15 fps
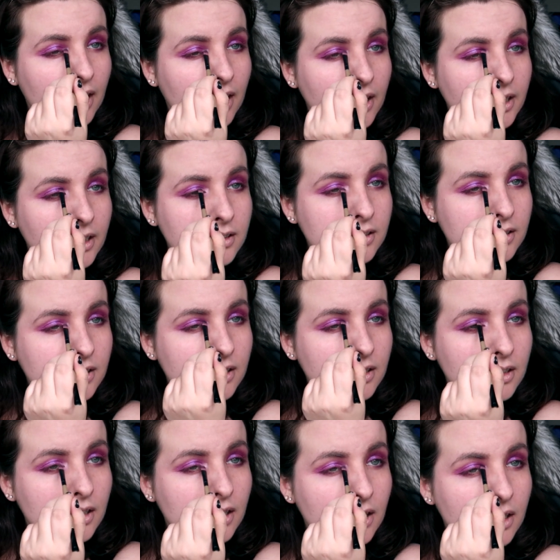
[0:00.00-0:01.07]
I need to
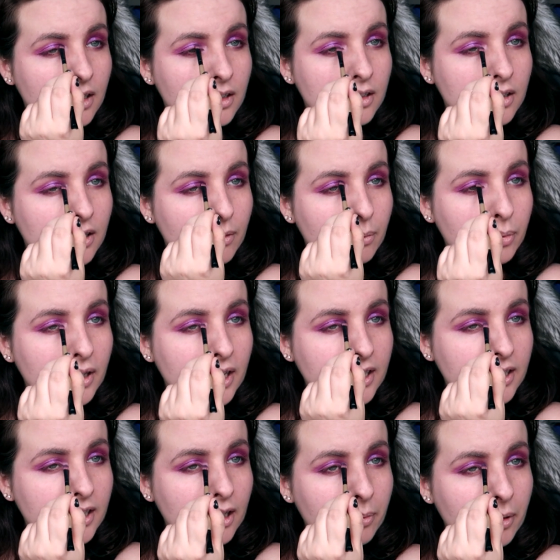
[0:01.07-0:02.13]

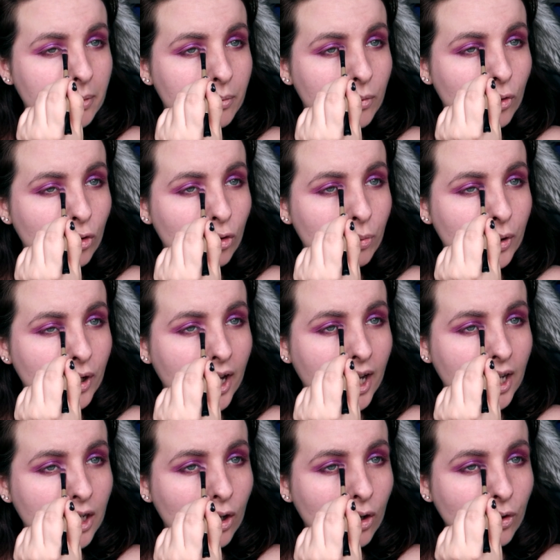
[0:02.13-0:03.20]
blend it a bit more, but
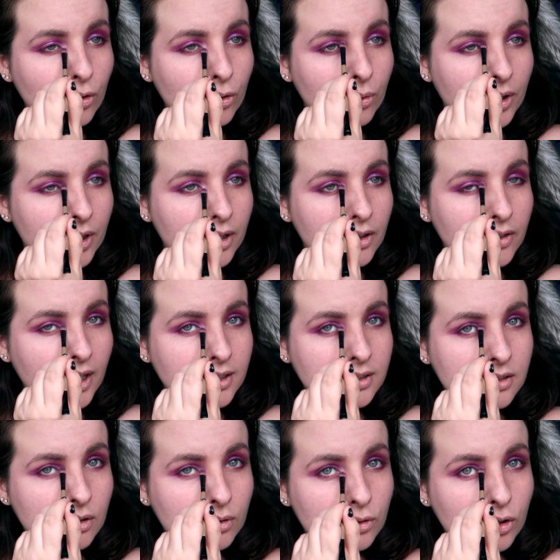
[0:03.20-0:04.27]
hello. That's
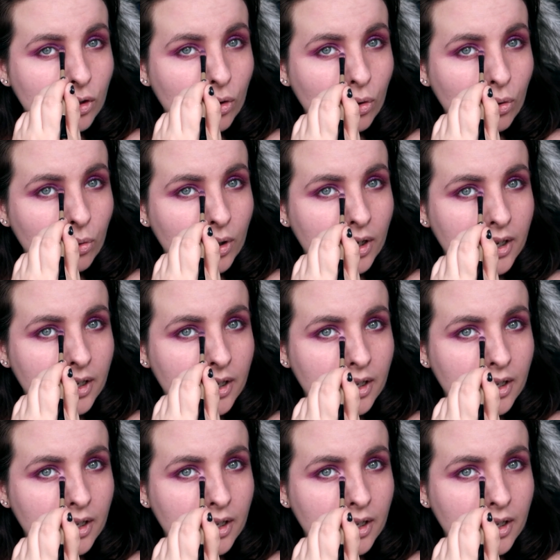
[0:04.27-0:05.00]
so cool.